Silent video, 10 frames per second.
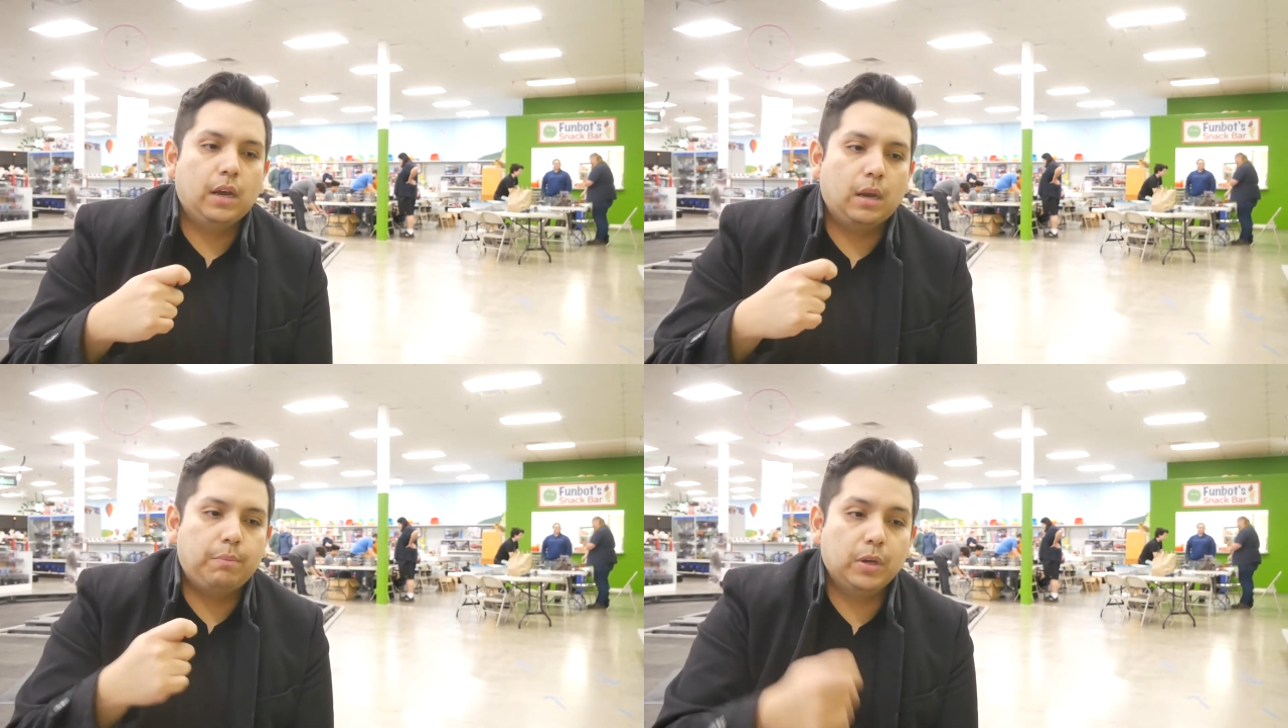
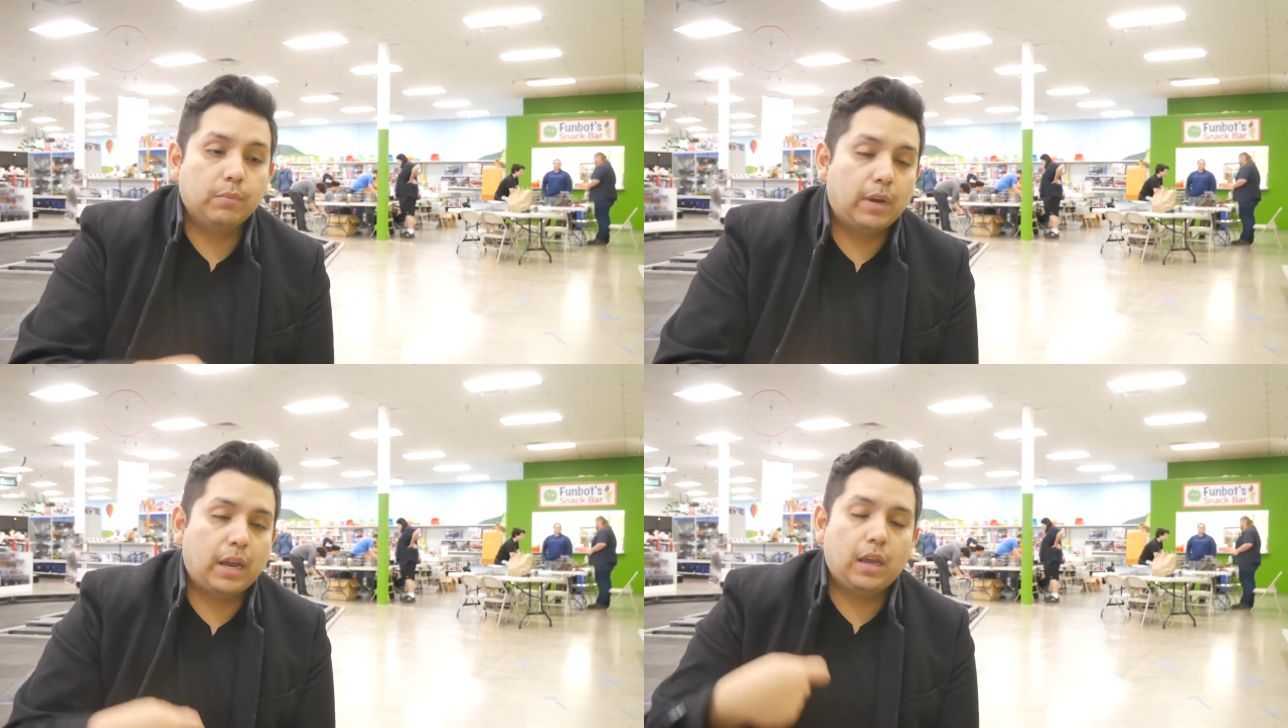I
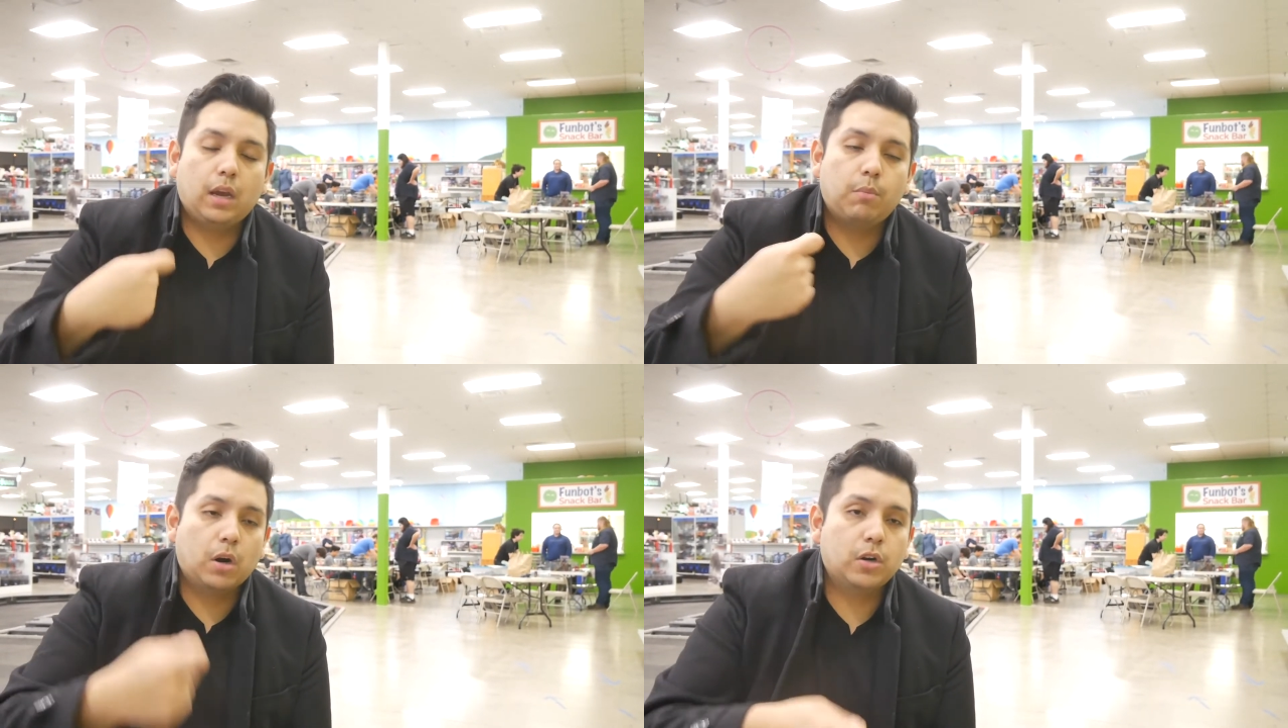built
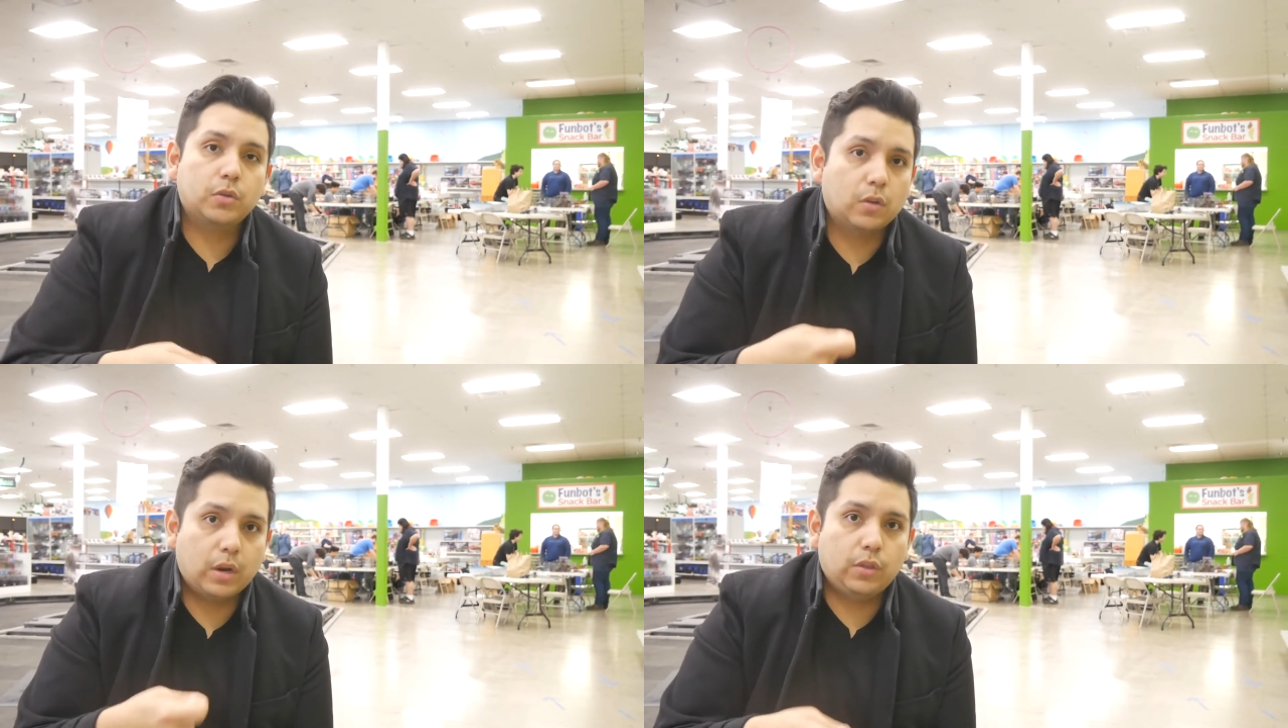my
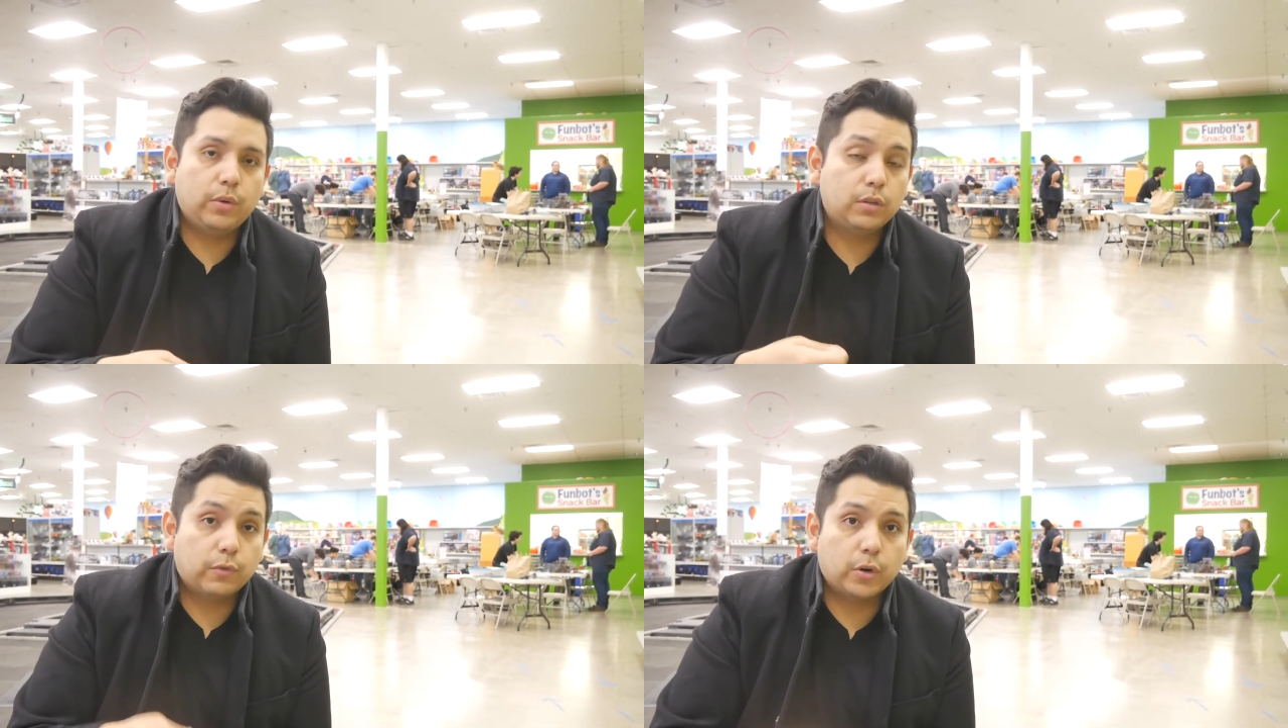markers with grade
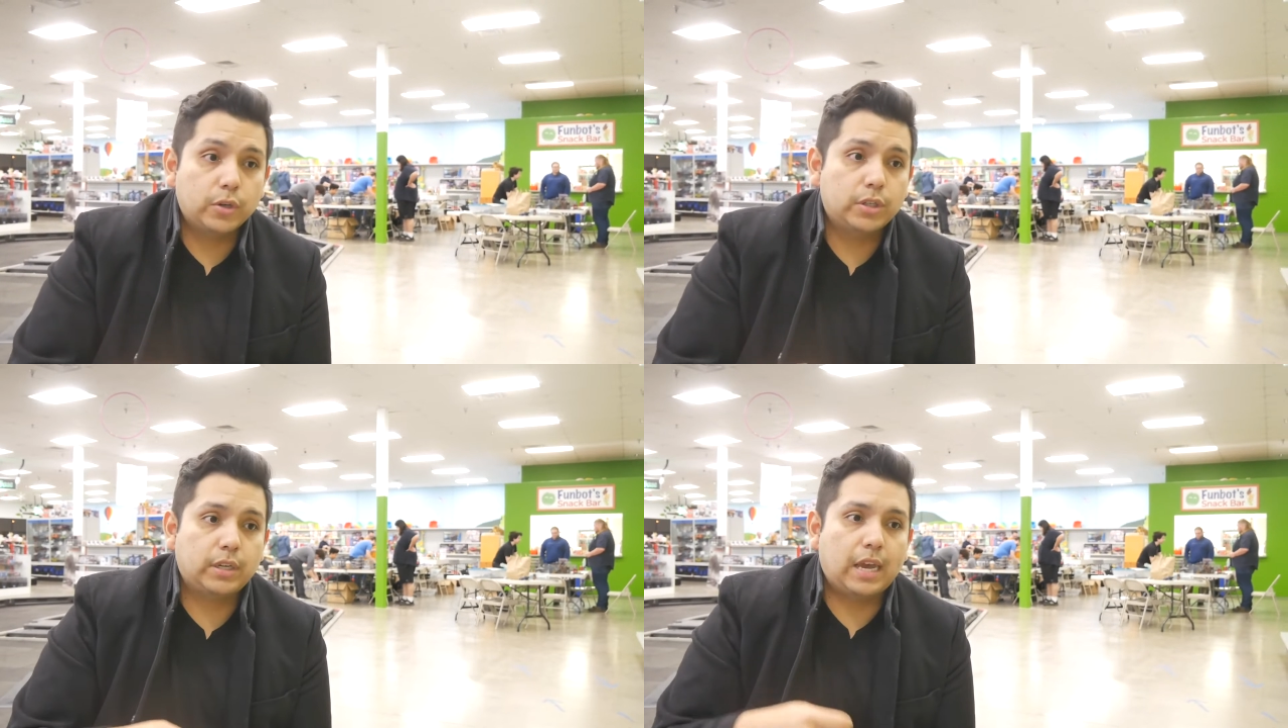3s first,